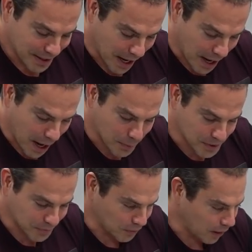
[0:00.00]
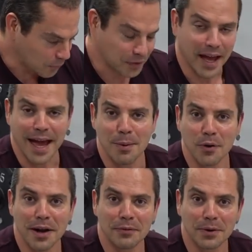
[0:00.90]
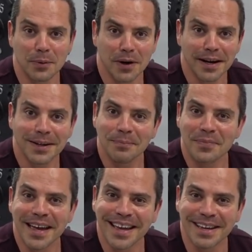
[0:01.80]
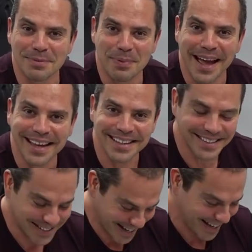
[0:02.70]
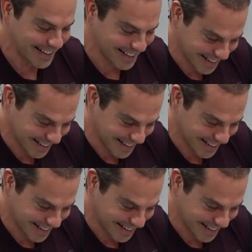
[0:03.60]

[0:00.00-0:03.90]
I was involved with Amway for a while back in the day.